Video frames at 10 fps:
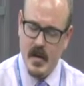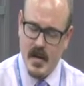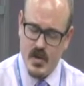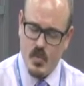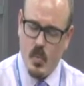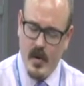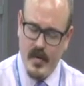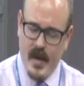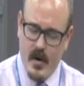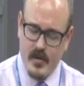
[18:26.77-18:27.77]
is
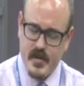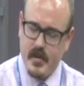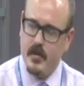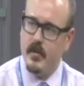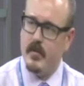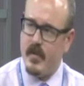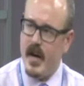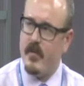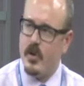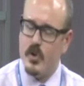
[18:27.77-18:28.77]

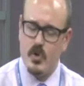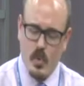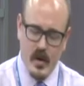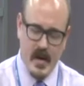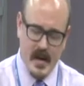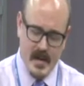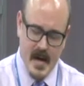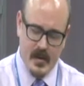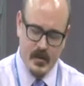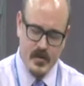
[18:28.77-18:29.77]

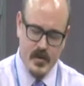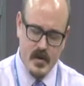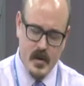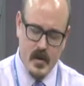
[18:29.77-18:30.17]
$1,528,